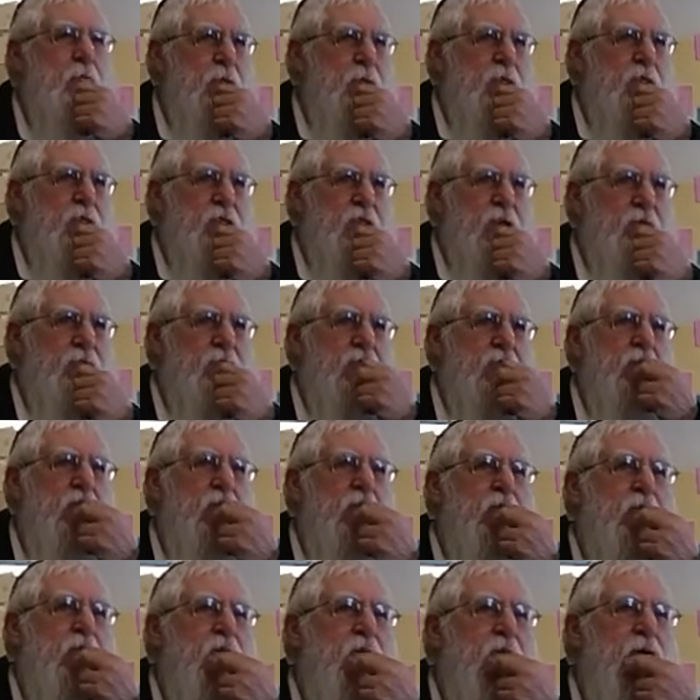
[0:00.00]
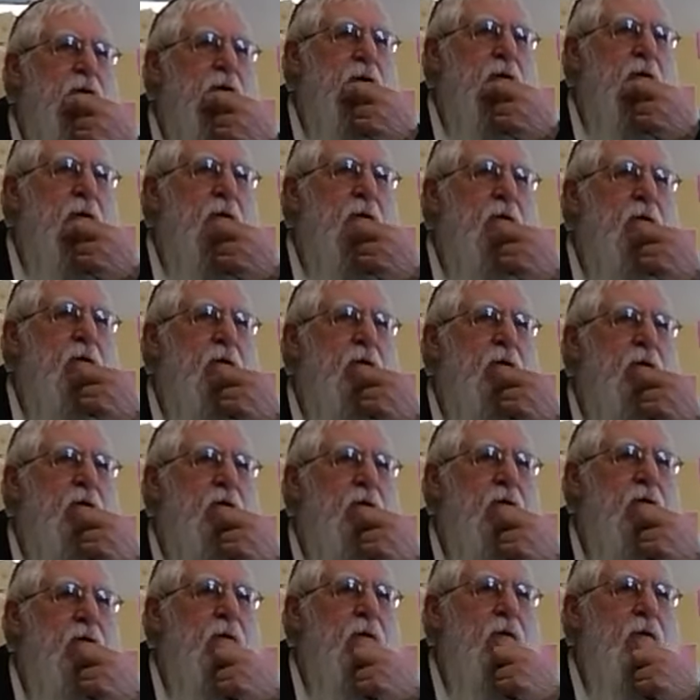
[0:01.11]
it means definitely? Yeah, like just
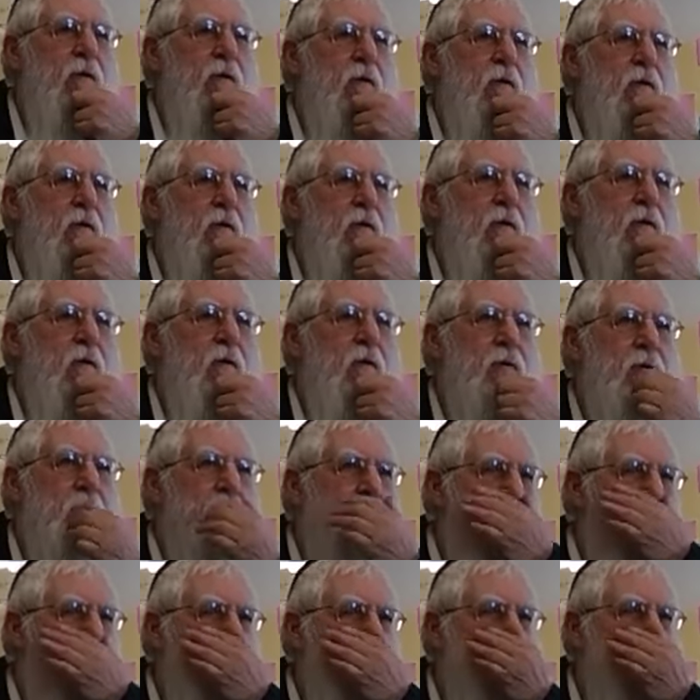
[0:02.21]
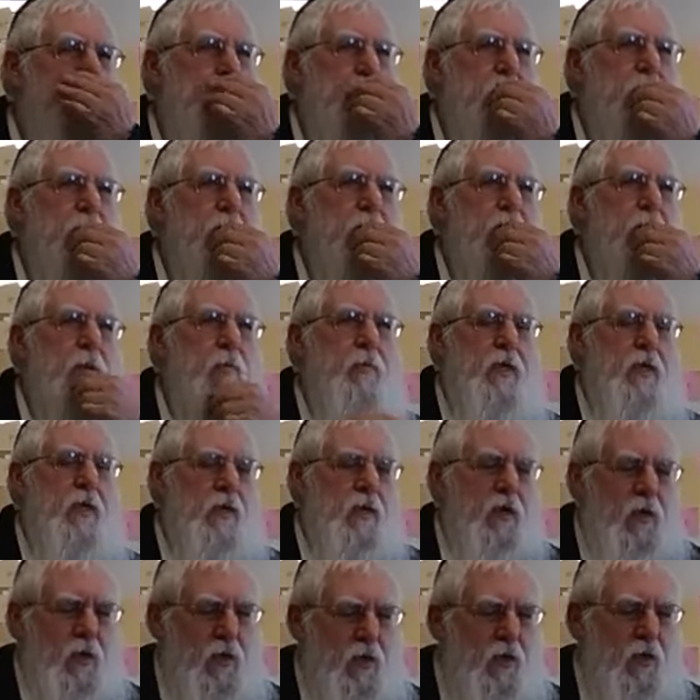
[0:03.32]
this thing. Like, whatever. I
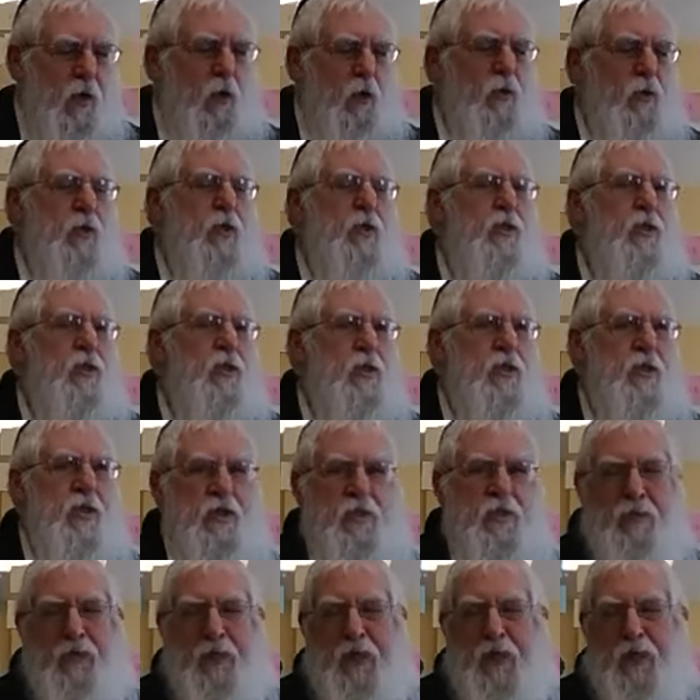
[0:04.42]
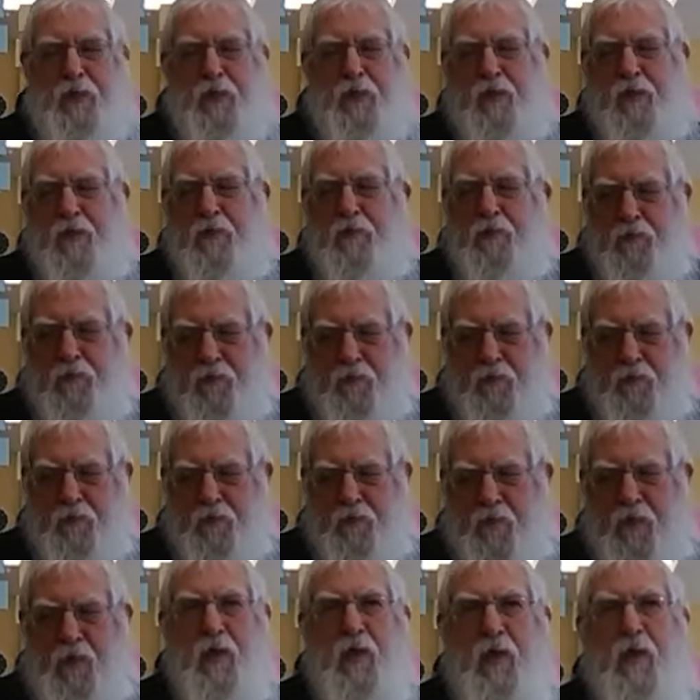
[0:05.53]
mean, only this, that's something else. Yeah, yeah, yeah. It's a
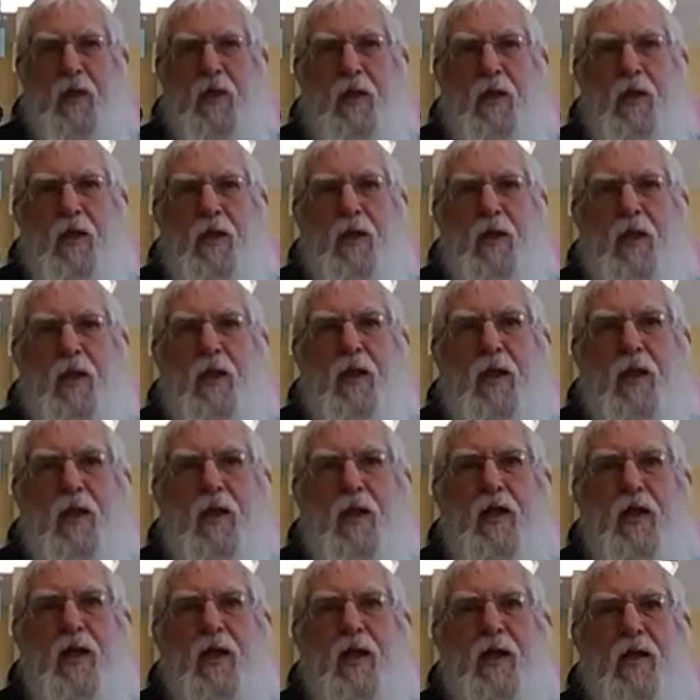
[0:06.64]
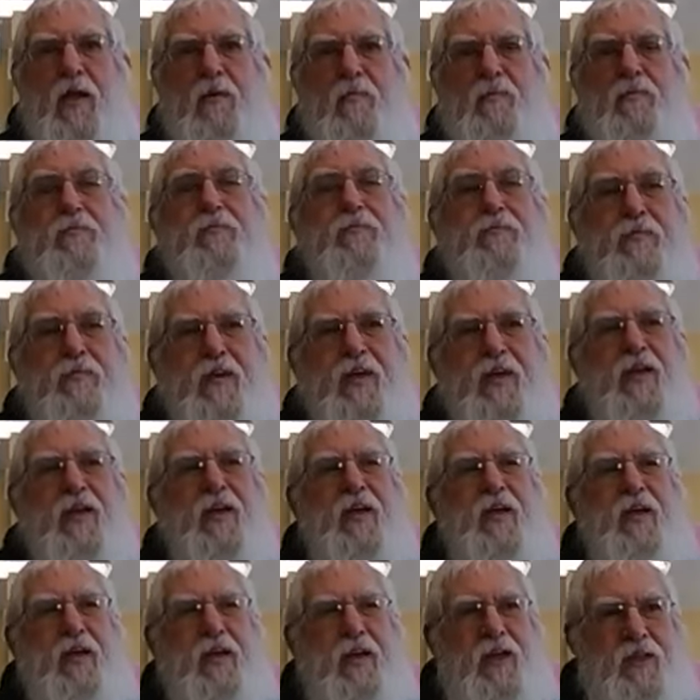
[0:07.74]
direct object. yeah.
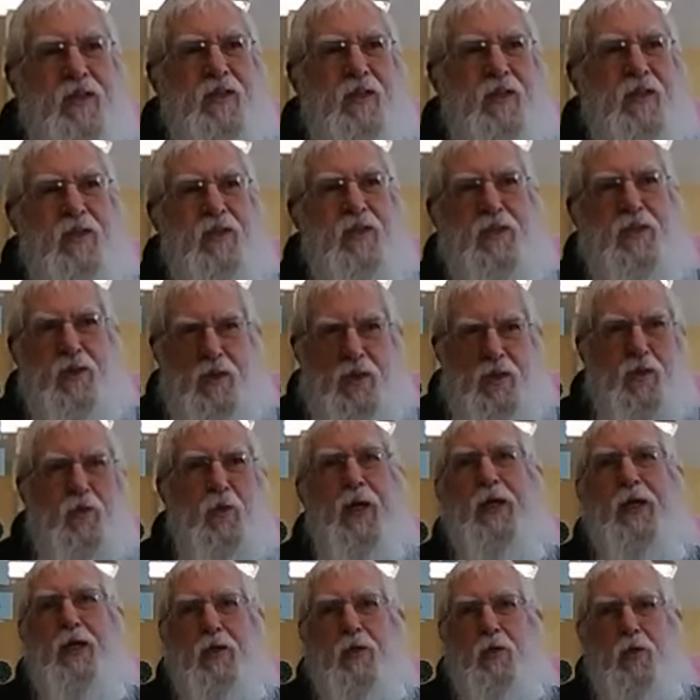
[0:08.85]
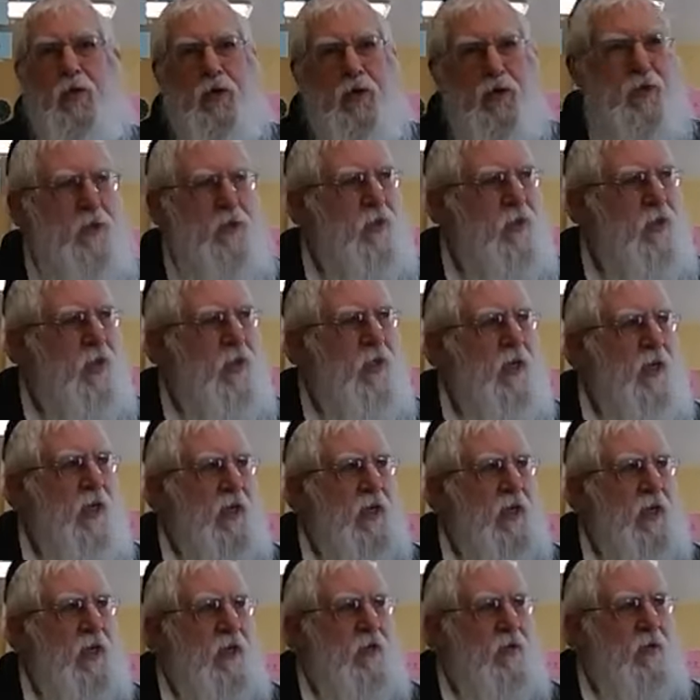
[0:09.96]
It's a, it's a strange word.
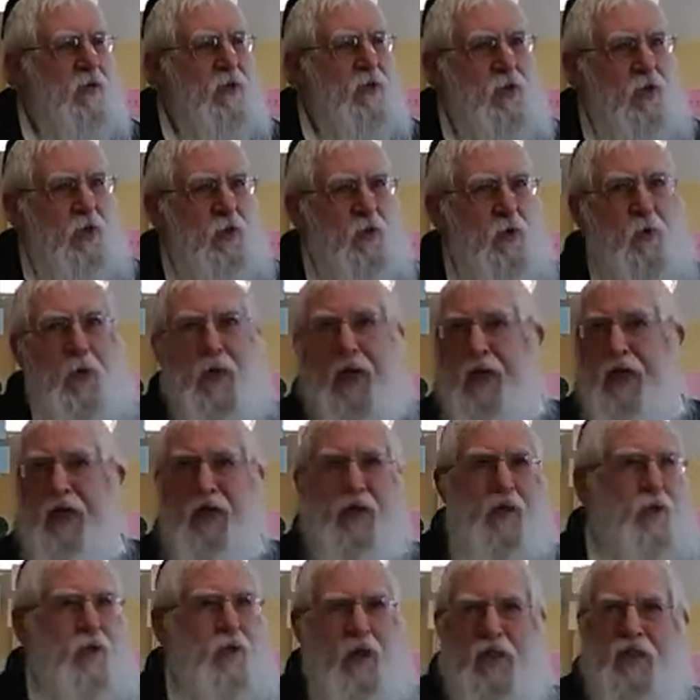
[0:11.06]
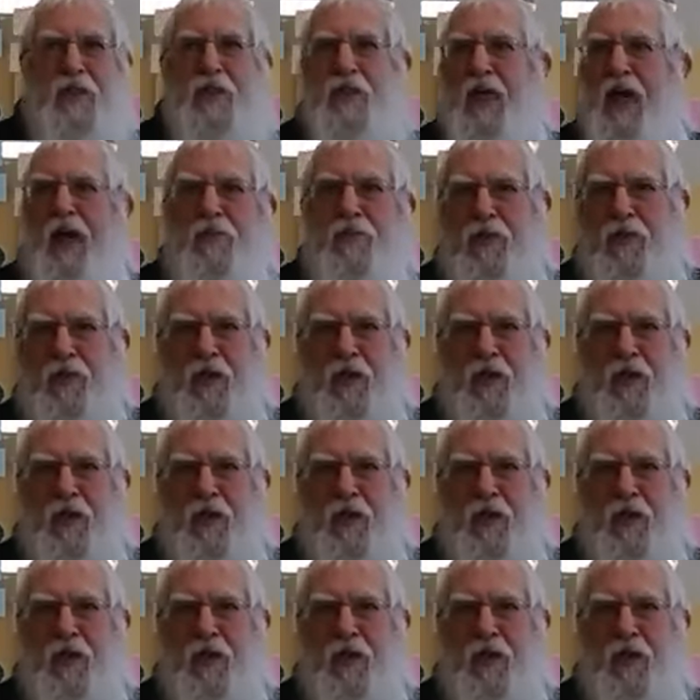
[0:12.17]
And in a certain way, it doesn't have